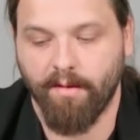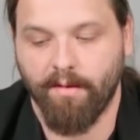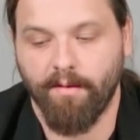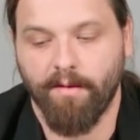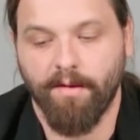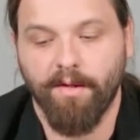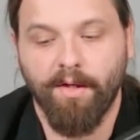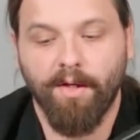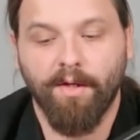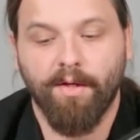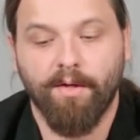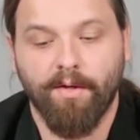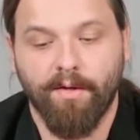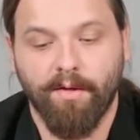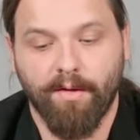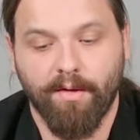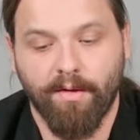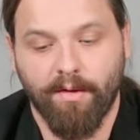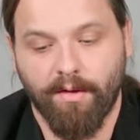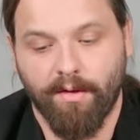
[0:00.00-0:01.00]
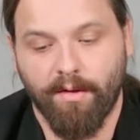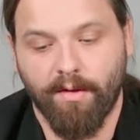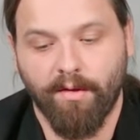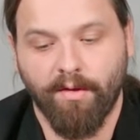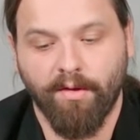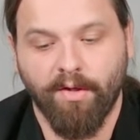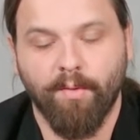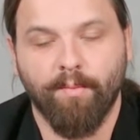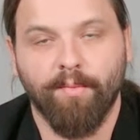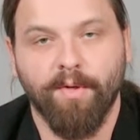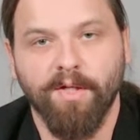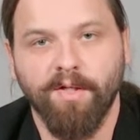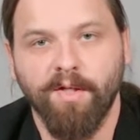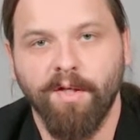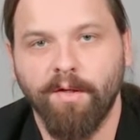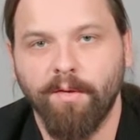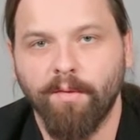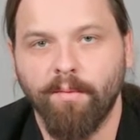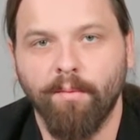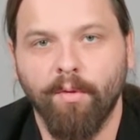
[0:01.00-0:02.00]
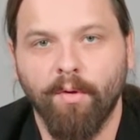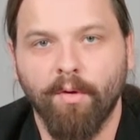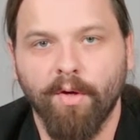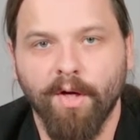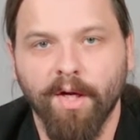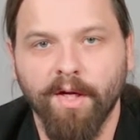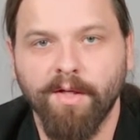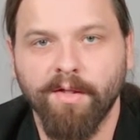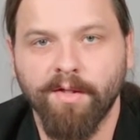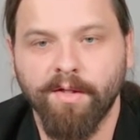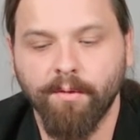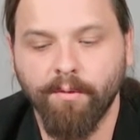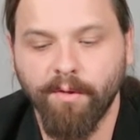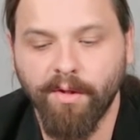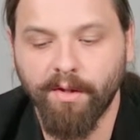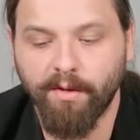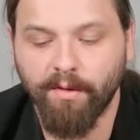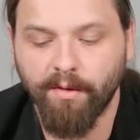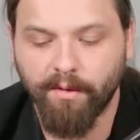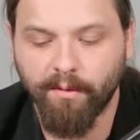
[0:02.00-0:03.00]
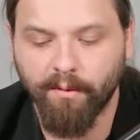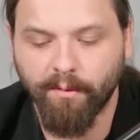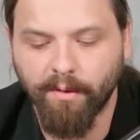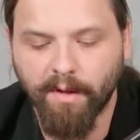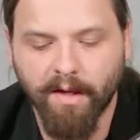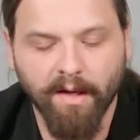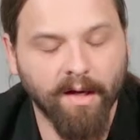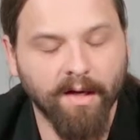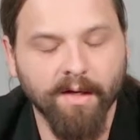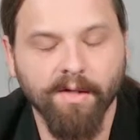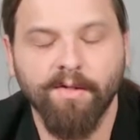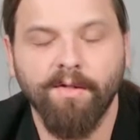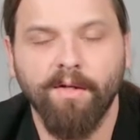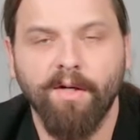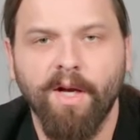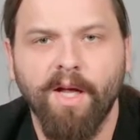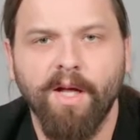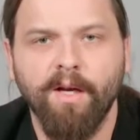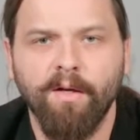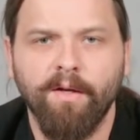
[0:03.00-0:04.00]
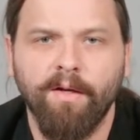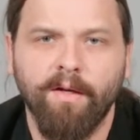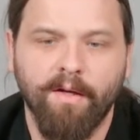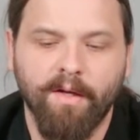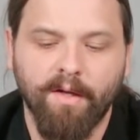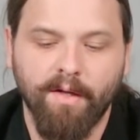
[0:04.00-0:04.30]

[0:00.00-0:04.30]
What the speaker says: Here they're pressing more against the wheel, against the rail.